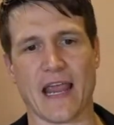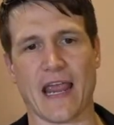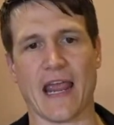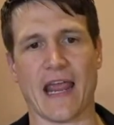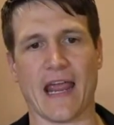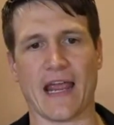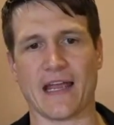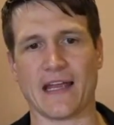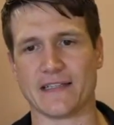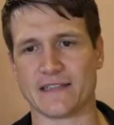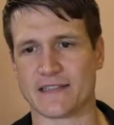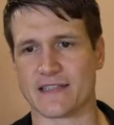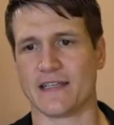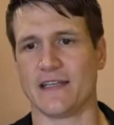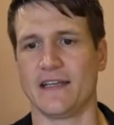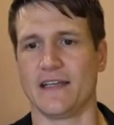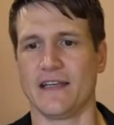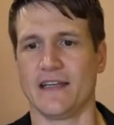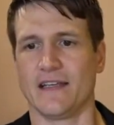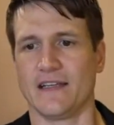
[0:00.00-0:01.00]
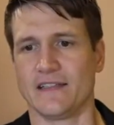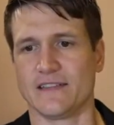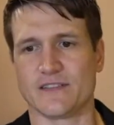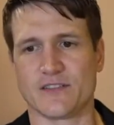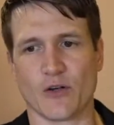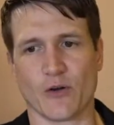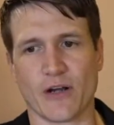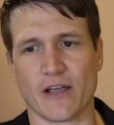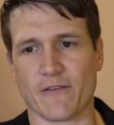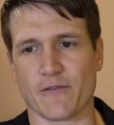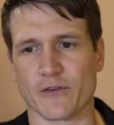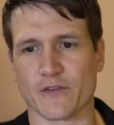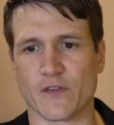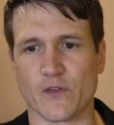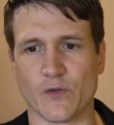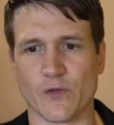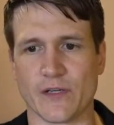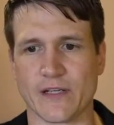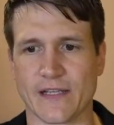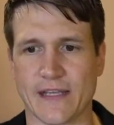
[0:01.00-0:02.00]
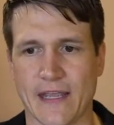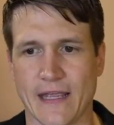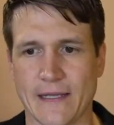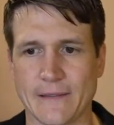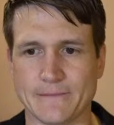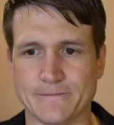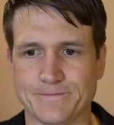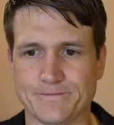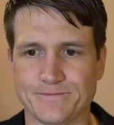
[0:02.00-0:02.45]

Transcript: and don't ever do it again.